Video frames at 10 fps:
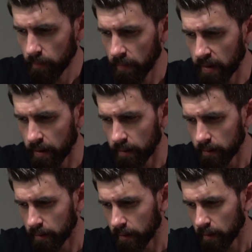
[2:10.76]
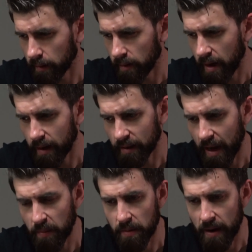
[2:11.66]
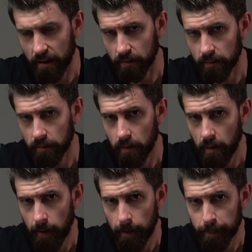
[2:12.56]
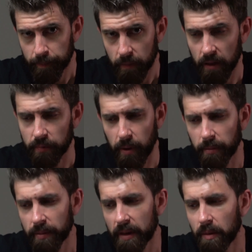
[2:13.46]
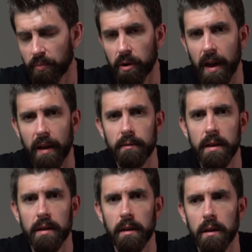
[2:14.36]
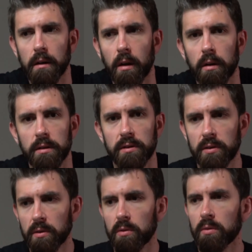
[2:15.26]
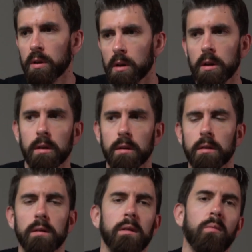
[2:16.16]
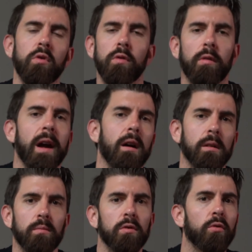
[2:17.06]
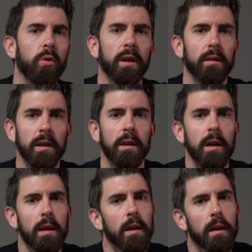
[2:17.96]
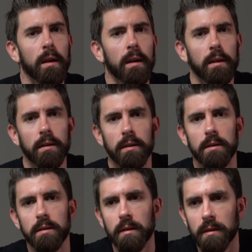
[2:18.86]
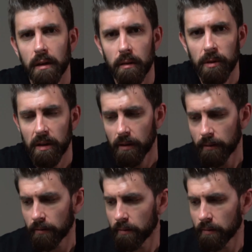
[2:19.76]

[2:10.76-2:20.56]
And a non-gaming mouse is probably going to be pretty heavy and hard to move around and move quickly, and it's going to be